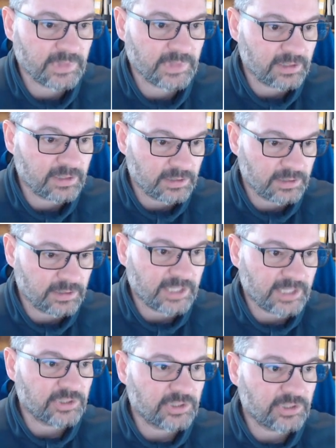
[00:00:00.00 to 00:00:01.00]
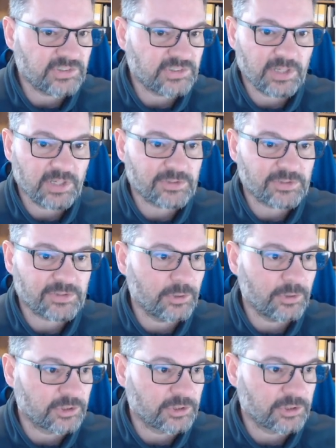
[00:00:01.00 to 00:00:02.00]
As you can see, this view looks a
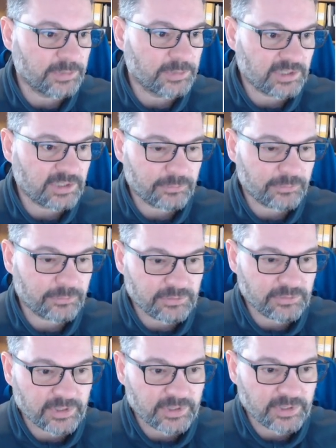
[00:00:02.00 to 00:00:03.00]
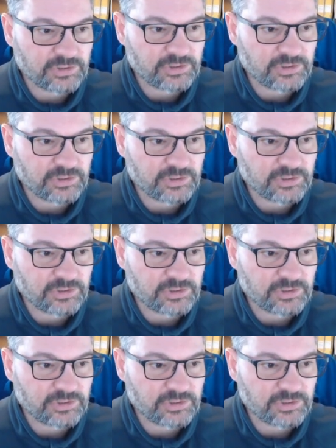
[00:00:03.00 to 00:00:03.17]
bit different. There is a lot of